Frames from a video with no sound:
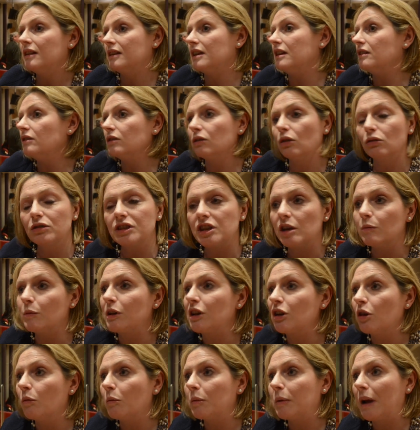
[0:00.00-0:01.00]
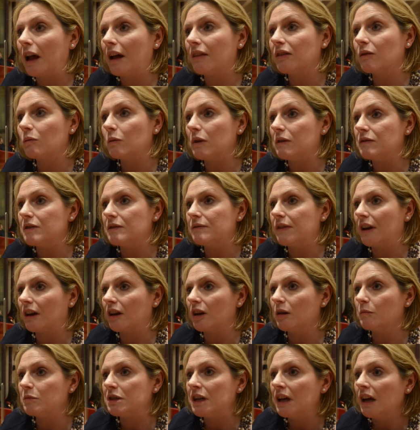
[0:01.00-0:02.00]
long-term economic plan that we've
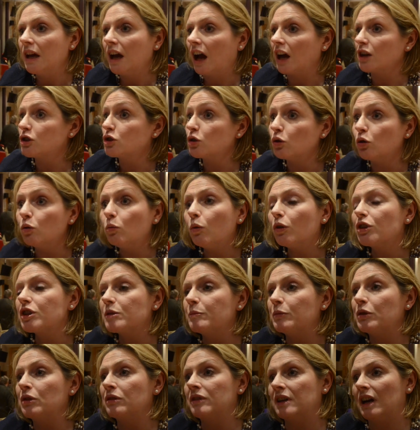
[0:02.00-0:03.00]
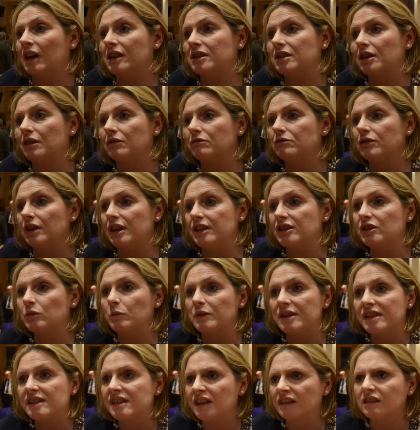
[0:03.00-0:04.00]
developed. I don't want to put that at
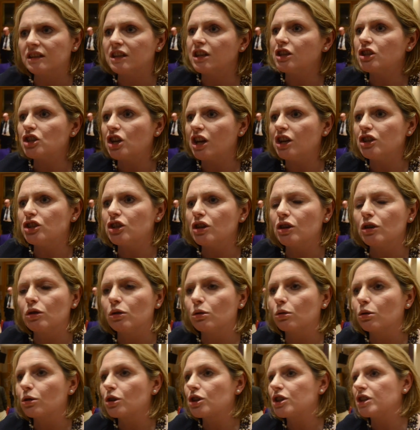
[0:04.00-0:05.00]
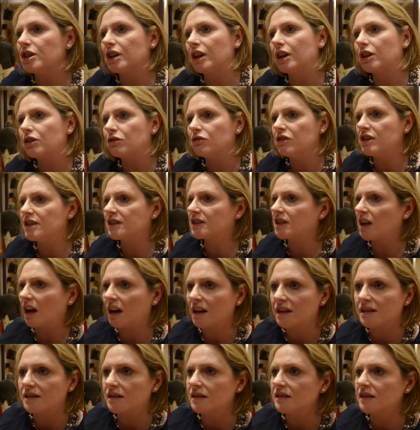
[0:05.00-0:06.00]
risk with suddenly changing course and increased
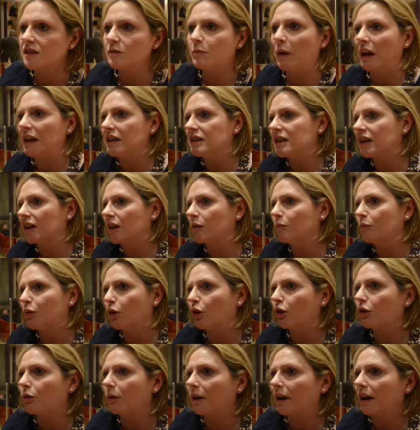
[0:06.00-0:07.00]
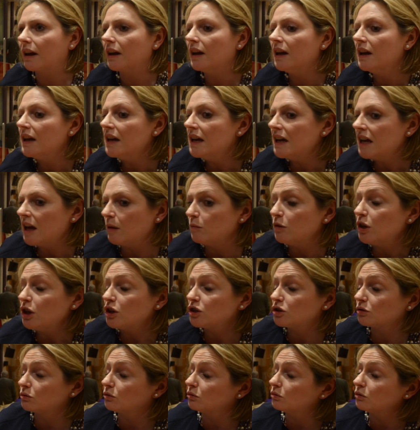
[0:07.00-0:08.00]
tax and spending and borrowing.
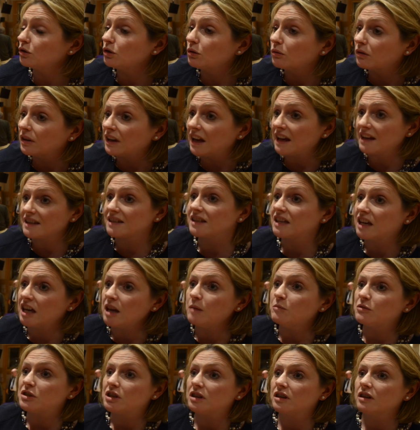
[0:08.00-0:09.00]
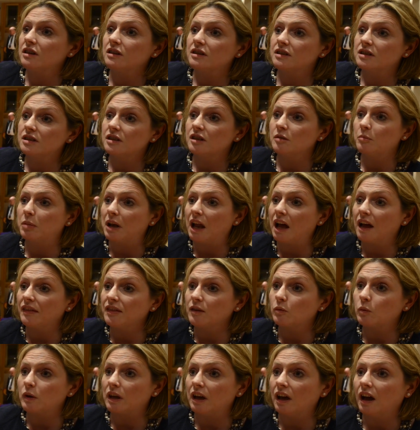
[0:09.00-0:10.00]
So, you know, let's keep to the
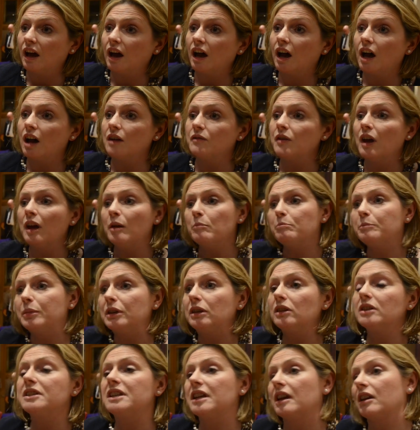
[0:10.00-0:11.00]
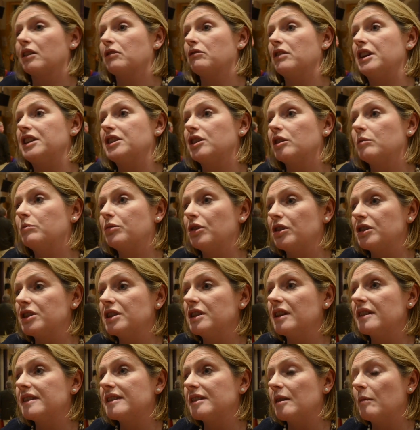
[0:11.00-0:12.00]
plan that we have, building a greater
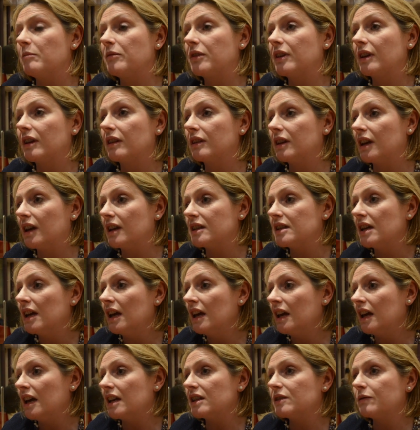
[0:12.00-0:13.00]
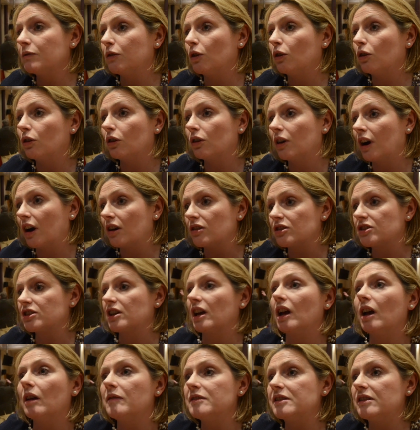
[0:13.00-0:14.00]
Britain and something that is for
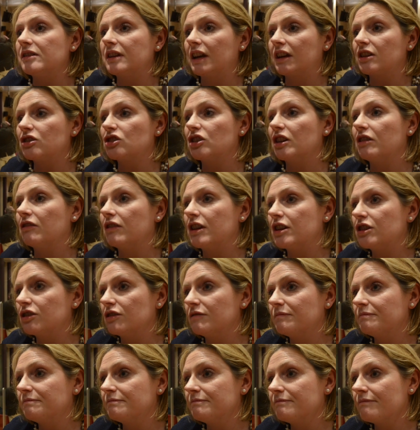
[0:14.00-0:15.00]
ourselves and the next generation.